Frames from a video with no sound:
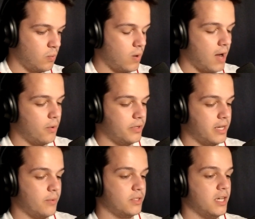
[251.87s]
Wow, okay,
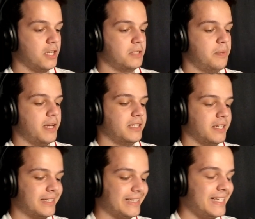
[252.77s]
I was not expecting a
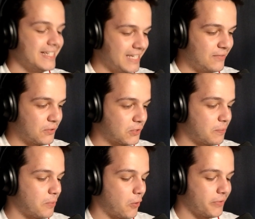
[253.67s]
clean defense
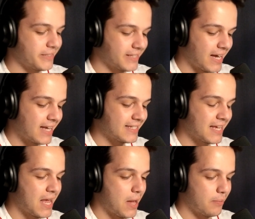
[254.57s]
on both sides.
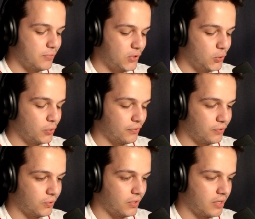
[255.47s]

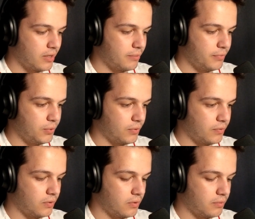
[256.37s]
Beautiful. Okay.